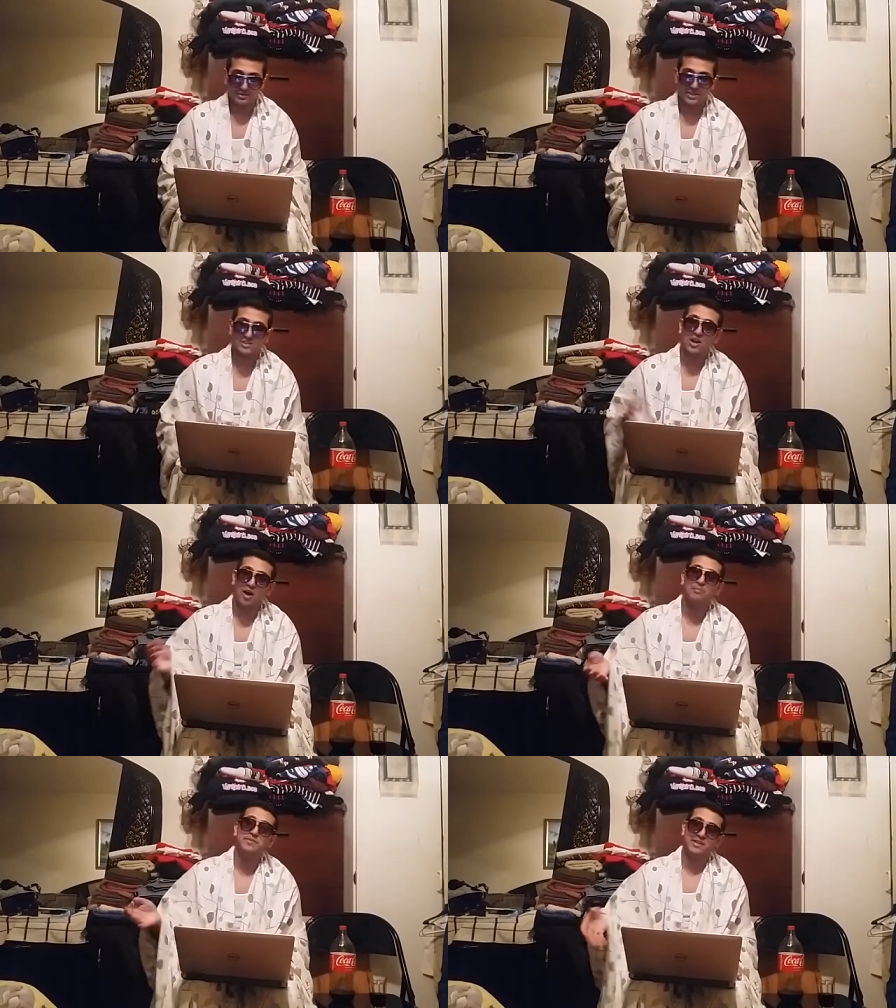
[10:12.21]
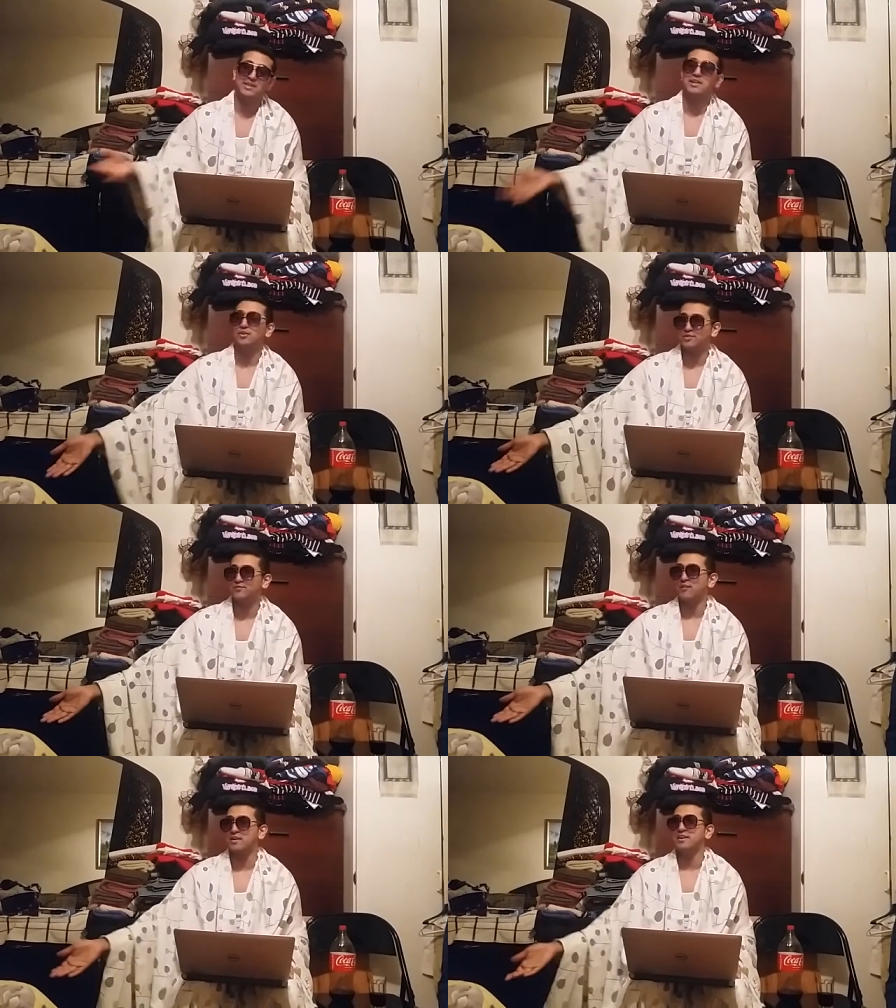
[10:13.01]
this company killed
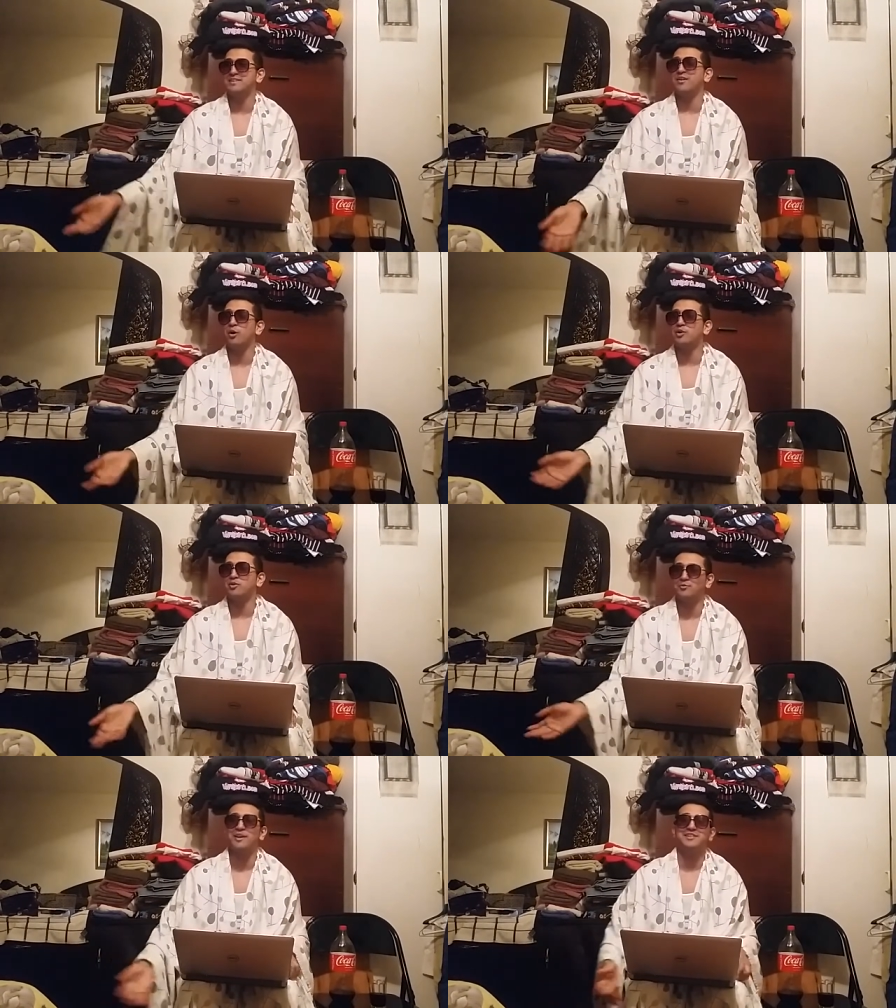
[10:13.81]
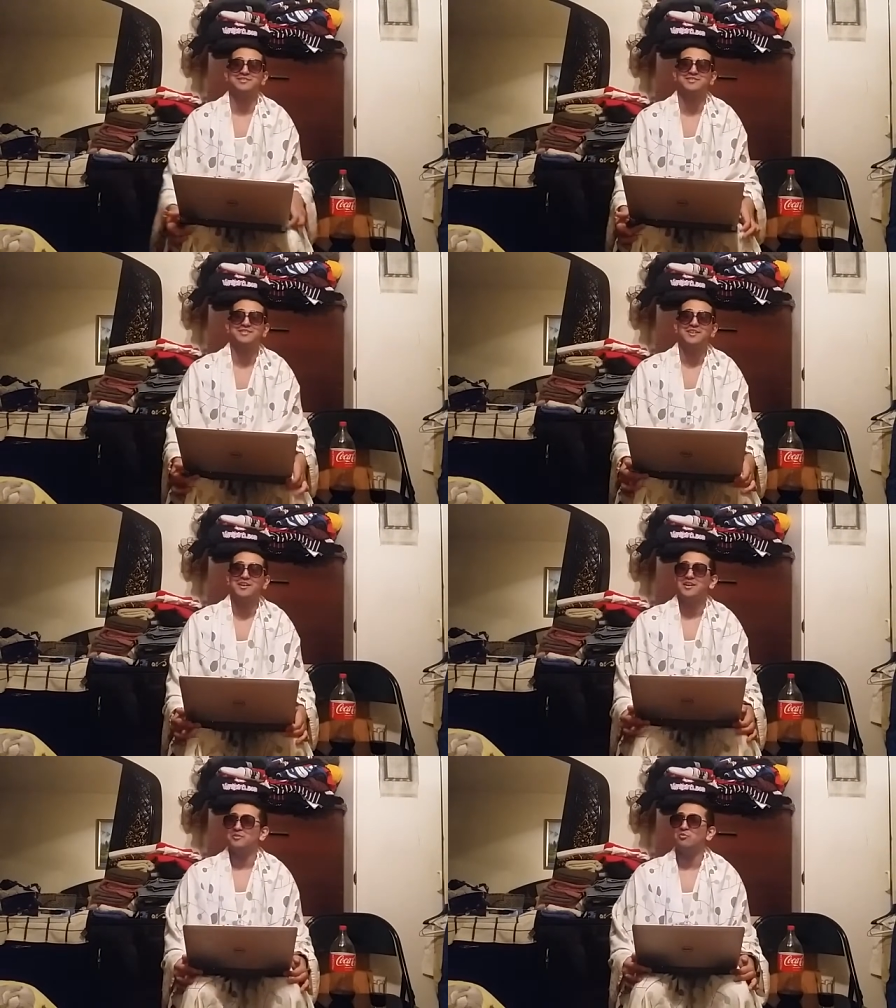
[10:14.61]
fucking ROH.
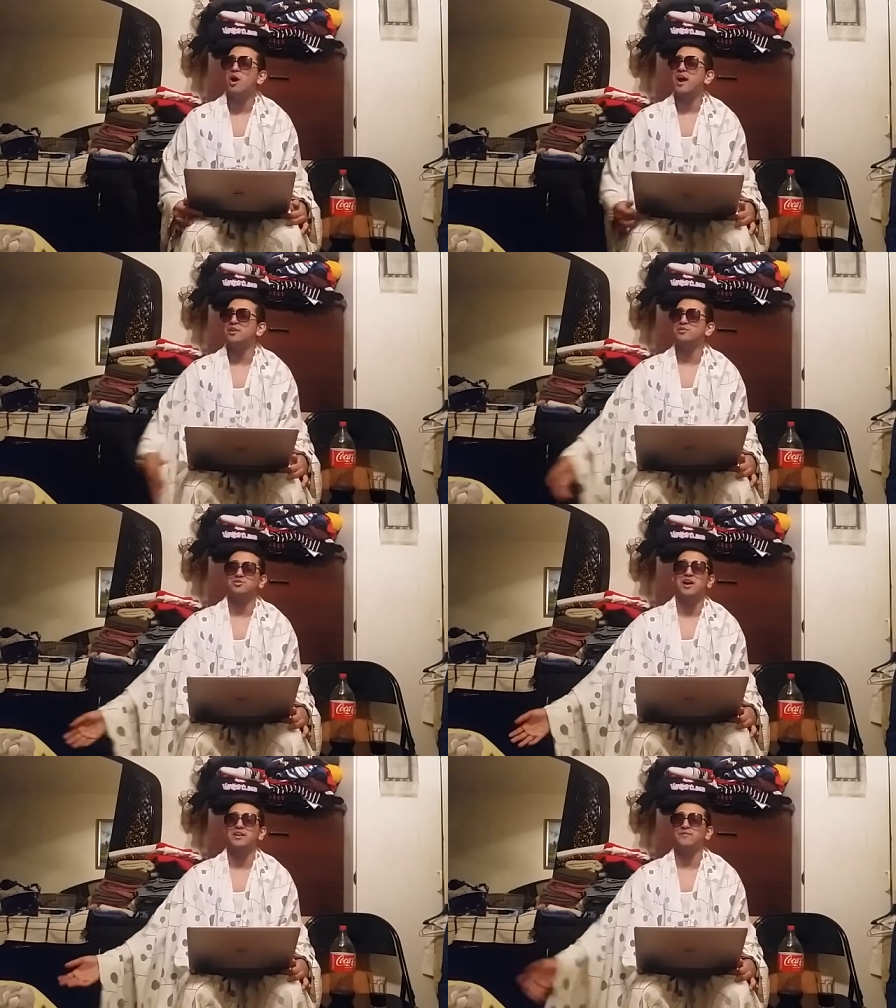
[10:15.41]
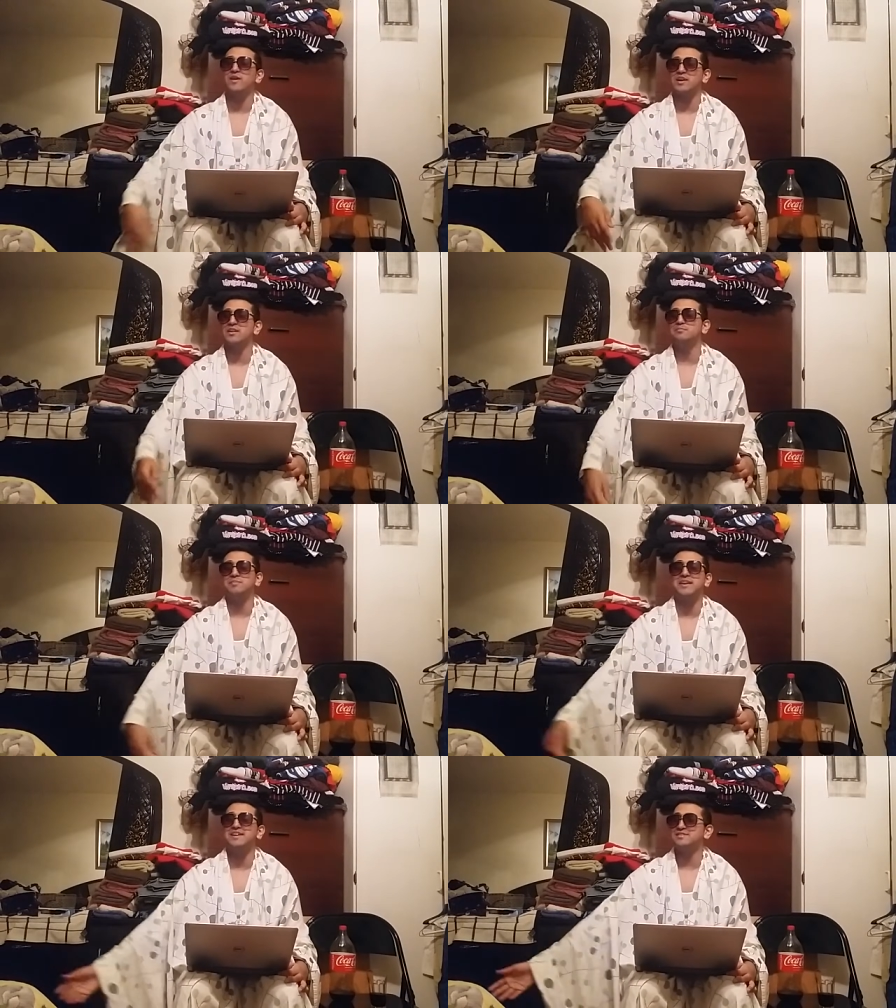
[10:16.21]
Why you're trying to fucking
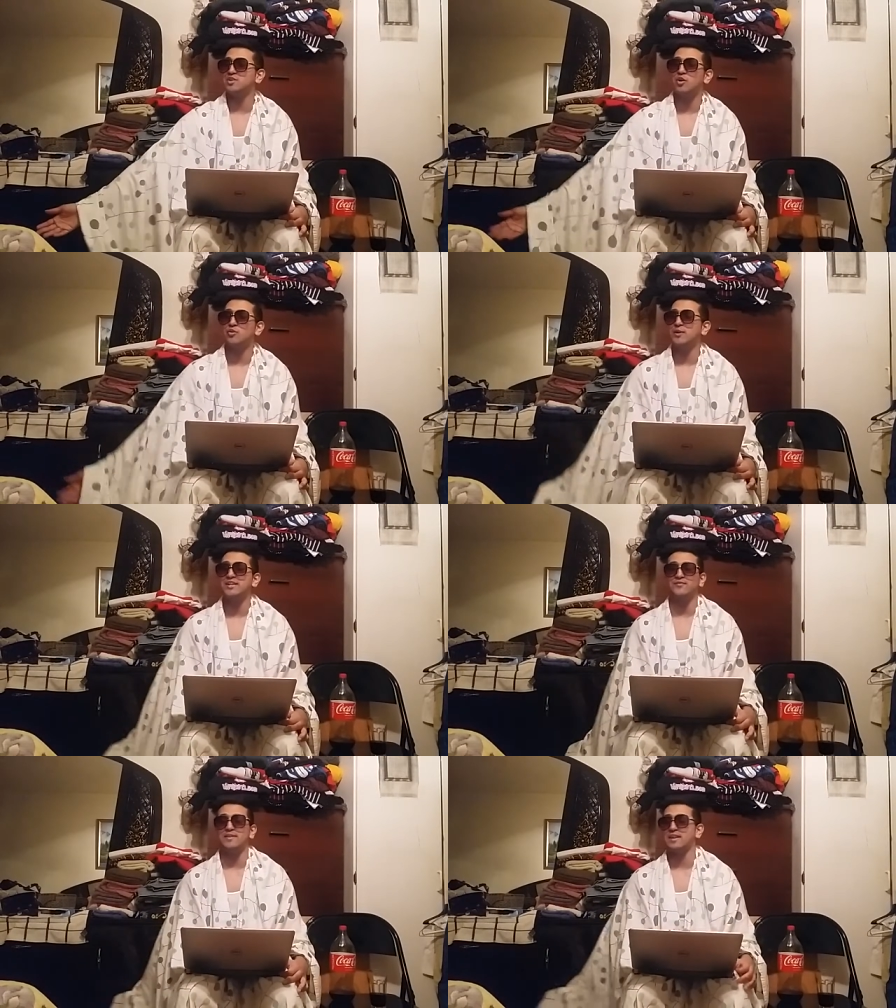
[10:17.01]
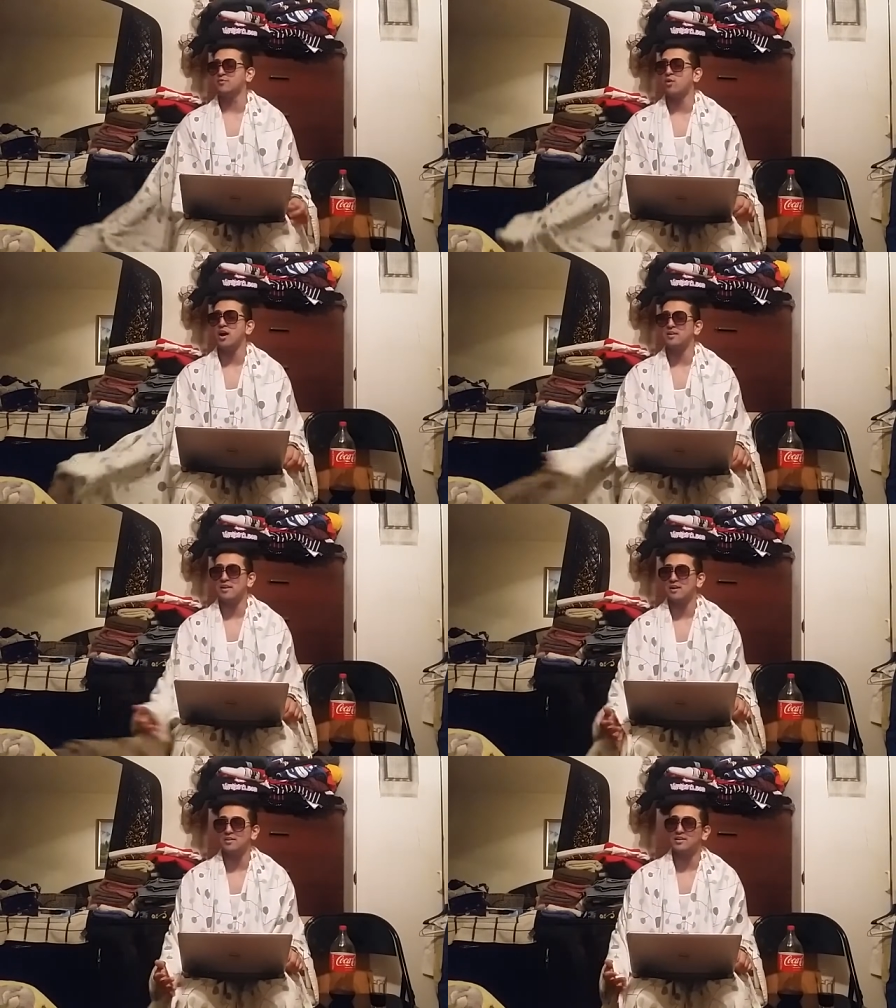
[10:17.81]
appease the ROH? Like, why?
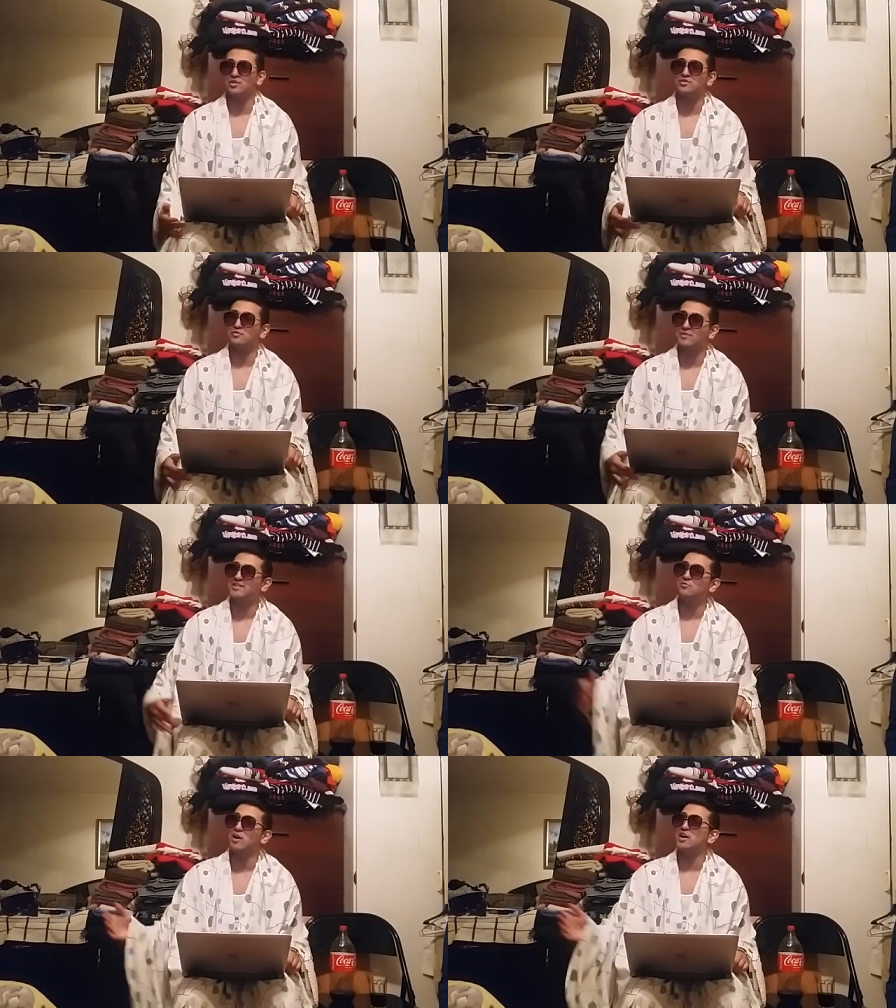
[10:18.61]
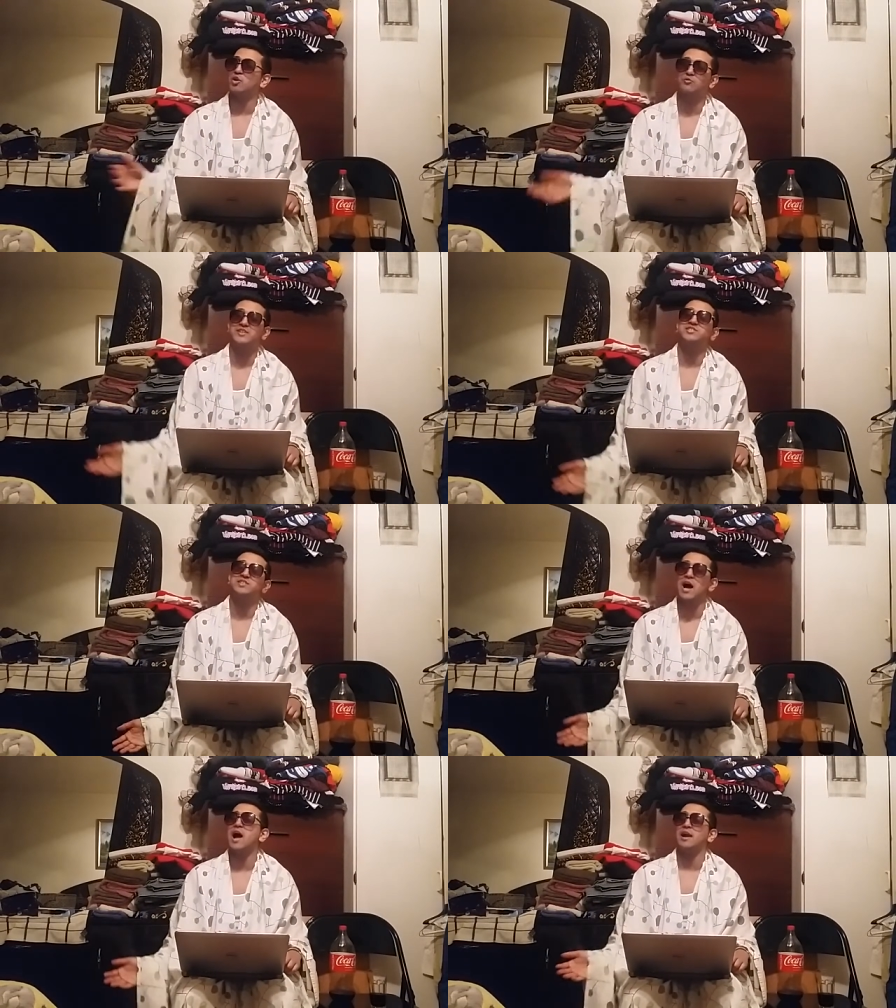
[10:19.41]
Like, there's a reason why ROH
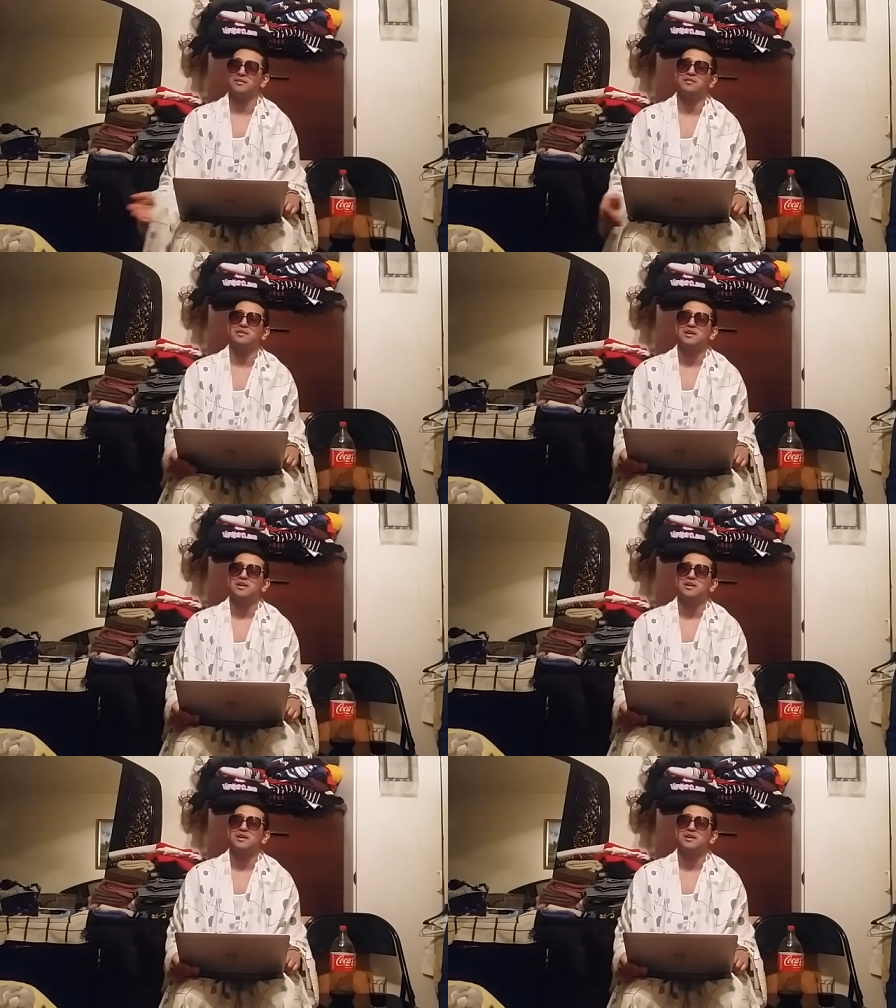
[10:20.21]
died.